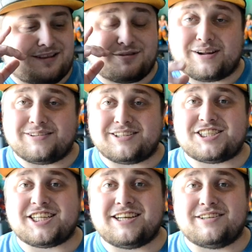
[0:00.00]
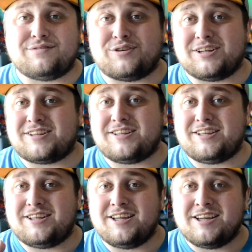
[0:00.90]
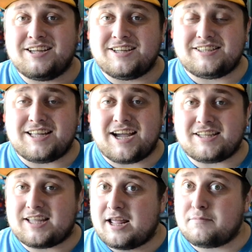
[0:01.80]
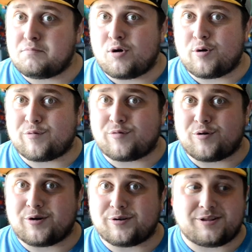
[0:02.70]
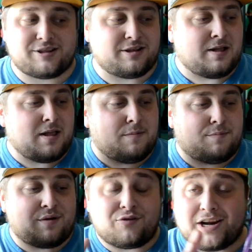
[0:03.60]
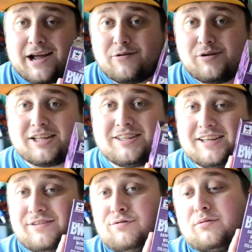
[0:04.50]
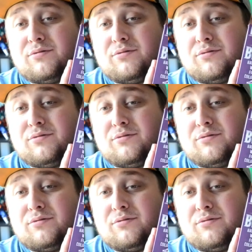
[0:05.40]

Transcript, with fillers: subscribe to the channel if you want to see that and more of course but for now, we got Sack for the